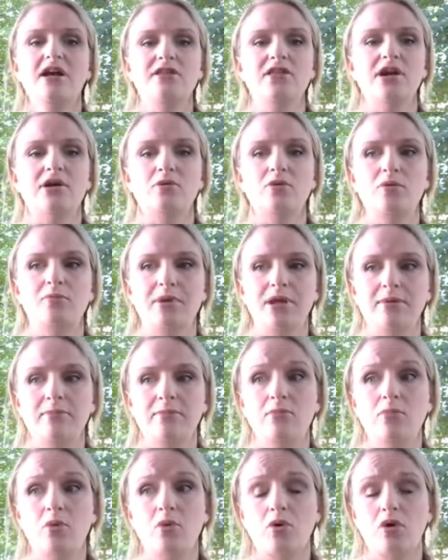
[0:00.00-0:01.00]
There will
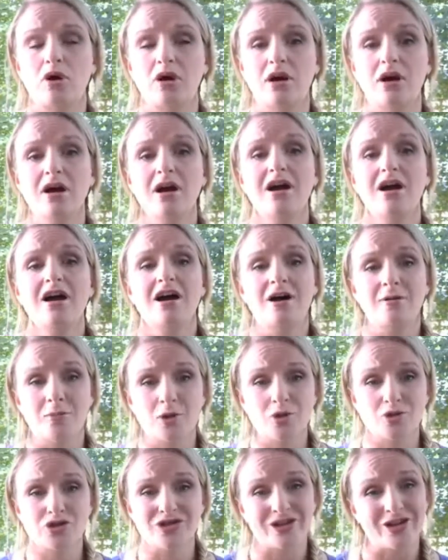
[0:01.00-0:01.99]
be more
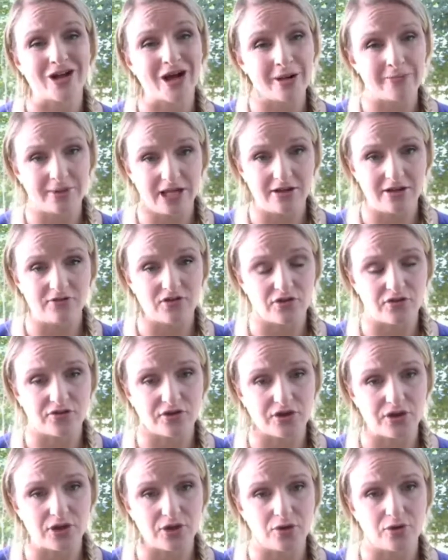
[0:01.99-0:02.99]
emotional upheaval
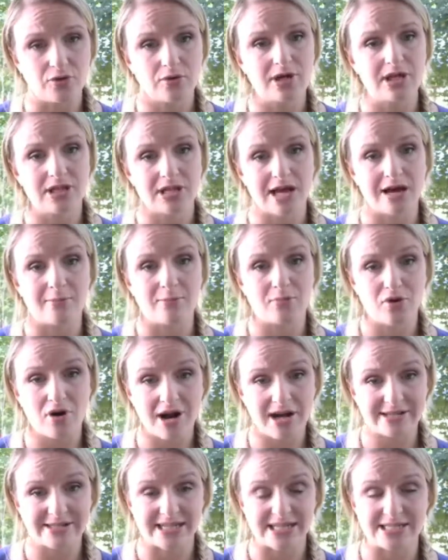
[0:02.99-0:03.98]
for you in that
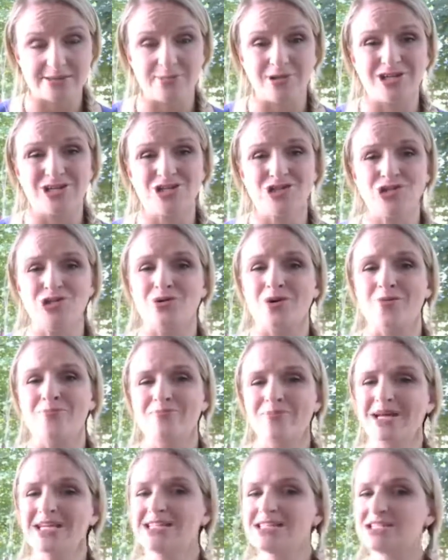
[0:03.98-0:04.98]
process because you are
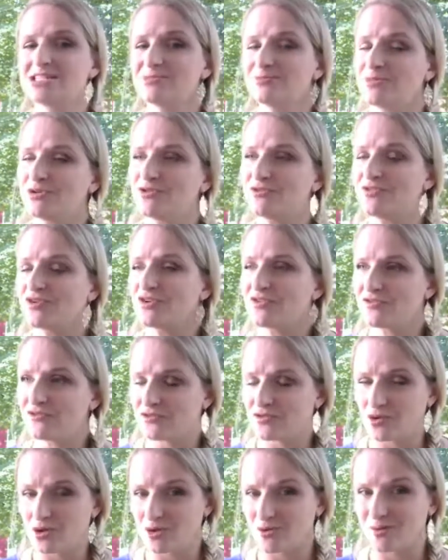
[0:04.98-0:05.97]
meant to move
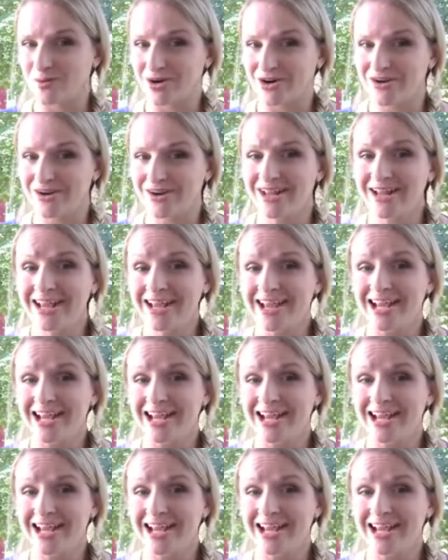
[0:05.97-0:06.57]
forward